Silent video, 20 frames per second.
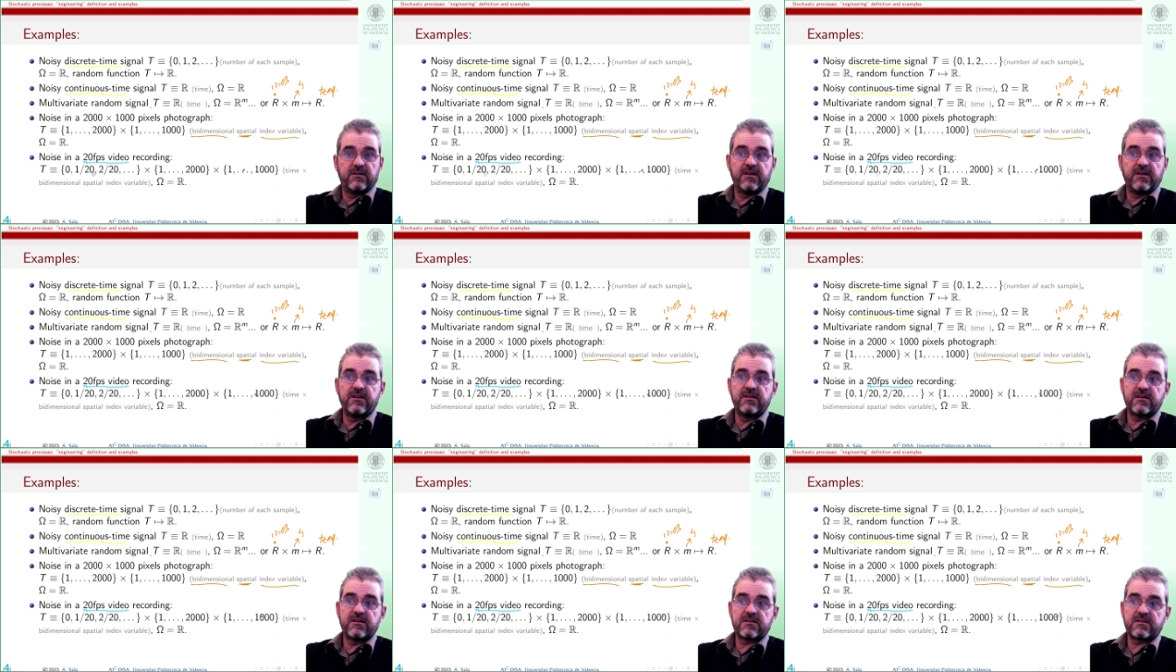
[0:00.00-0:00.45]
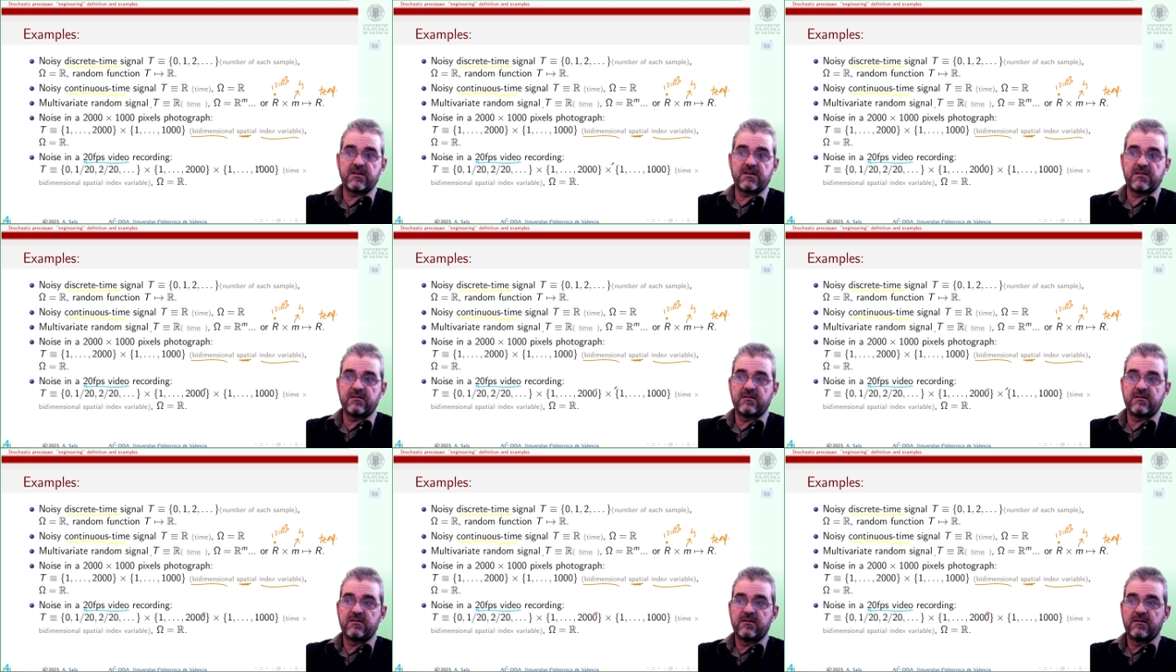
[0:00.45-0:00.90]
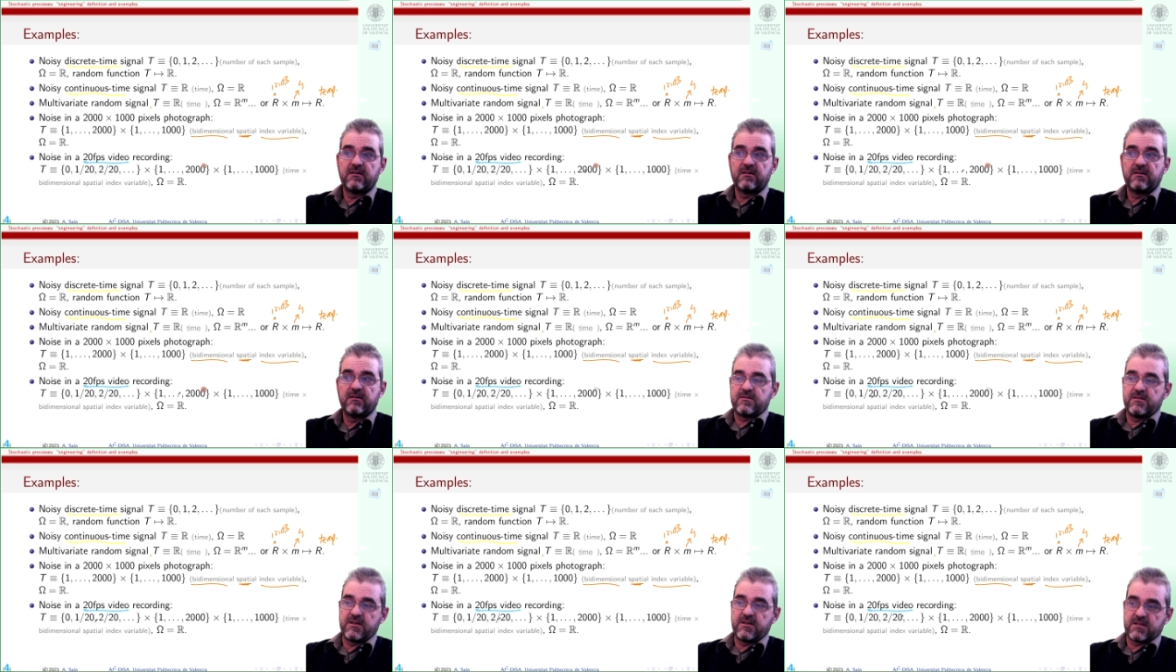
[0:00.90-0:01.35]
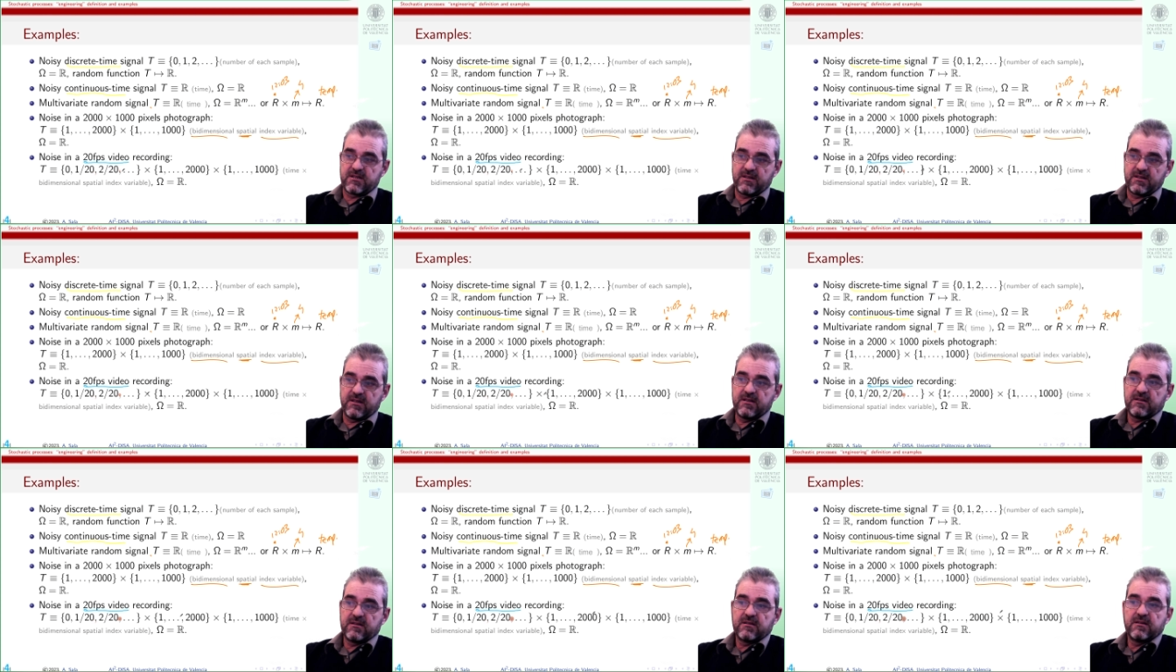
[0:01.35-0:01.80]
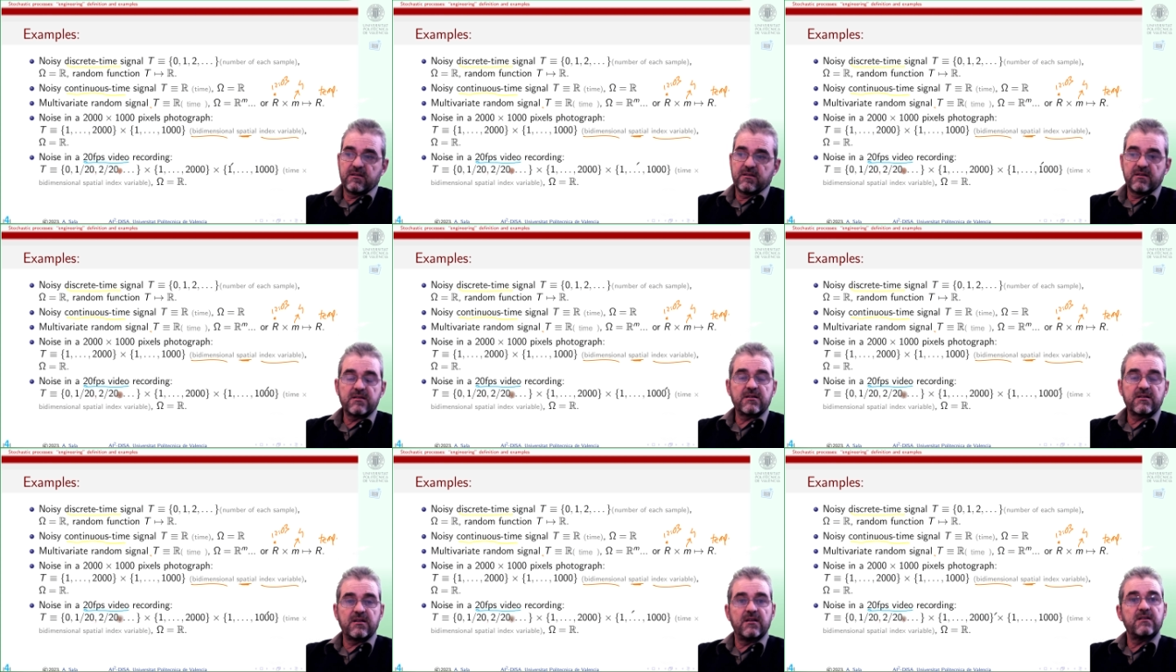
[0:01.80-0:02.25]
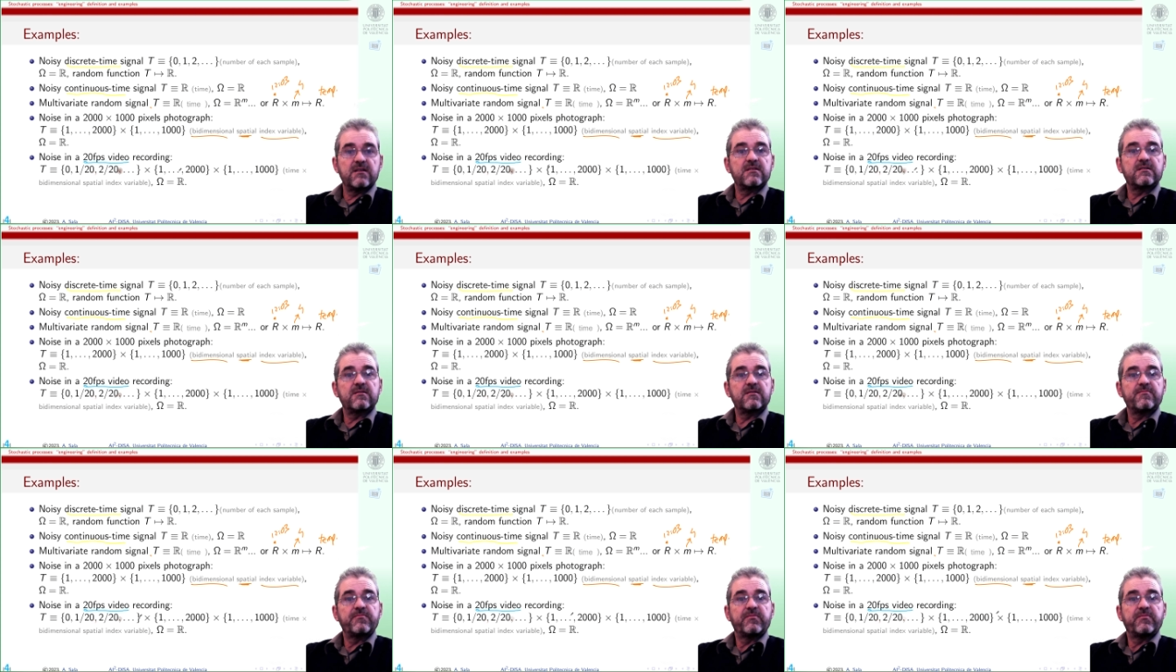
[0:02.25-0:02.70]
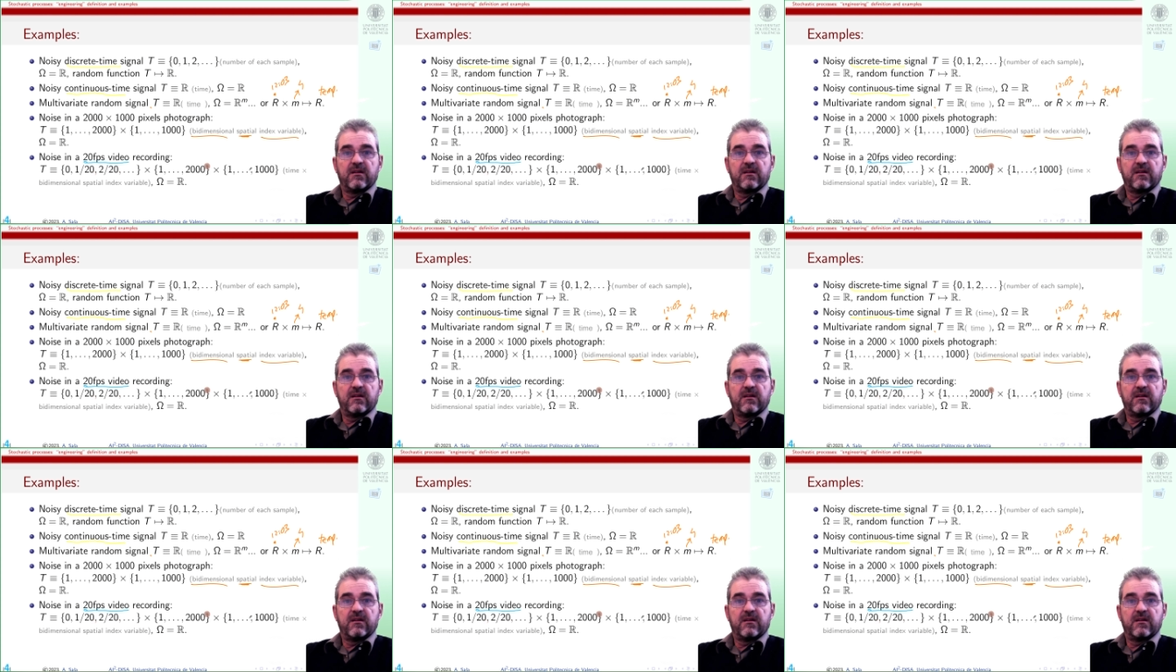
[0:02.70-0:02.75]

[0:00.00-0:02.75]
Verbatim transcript: index set, discrete in this case,